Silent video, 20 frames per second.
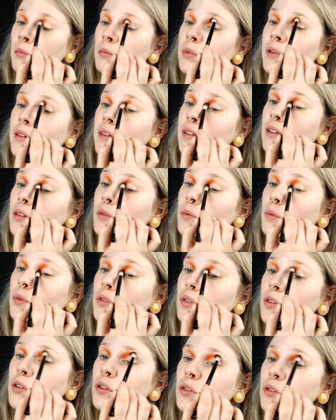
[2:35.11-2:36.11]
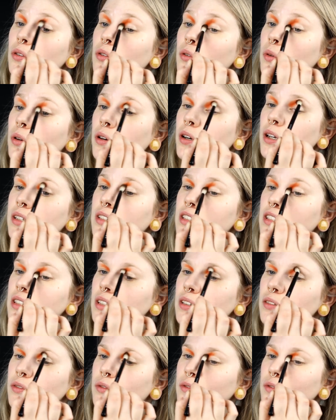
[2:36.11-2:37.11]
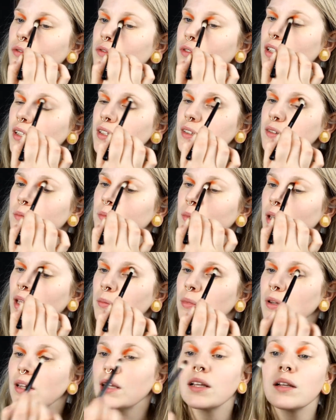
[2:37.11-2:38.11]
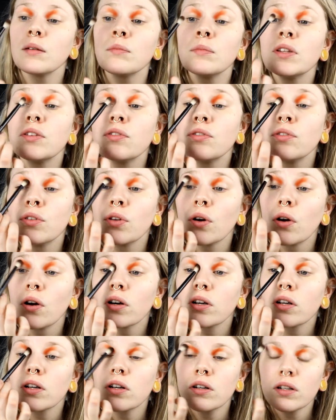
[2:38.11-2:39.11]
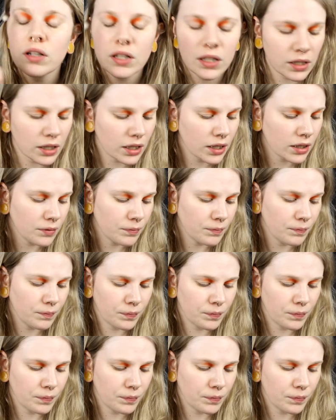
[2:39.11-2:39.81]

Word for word: But this was a good orange. It feels maybe a little bit darker than I